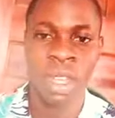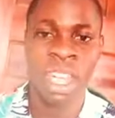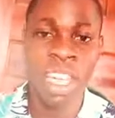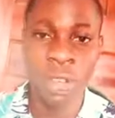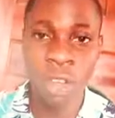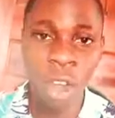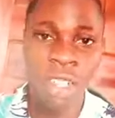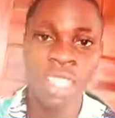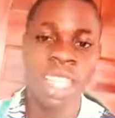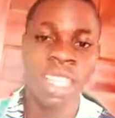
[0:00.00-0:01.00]
If God
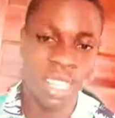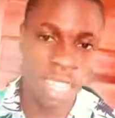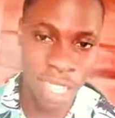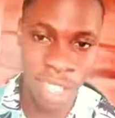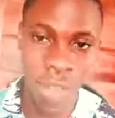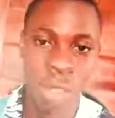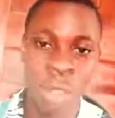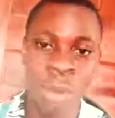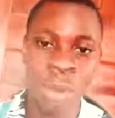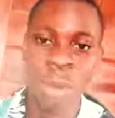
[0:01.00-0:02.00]
says yes to
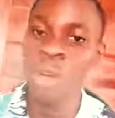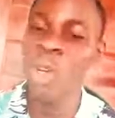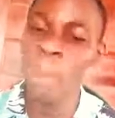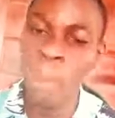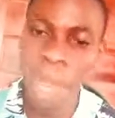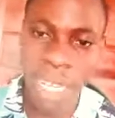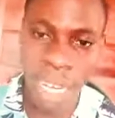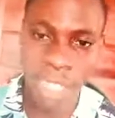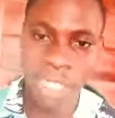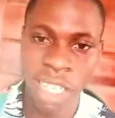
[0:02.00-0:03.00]
you, no man can
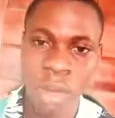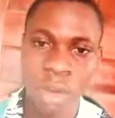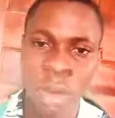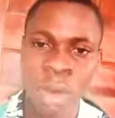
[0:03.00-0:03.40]
say no.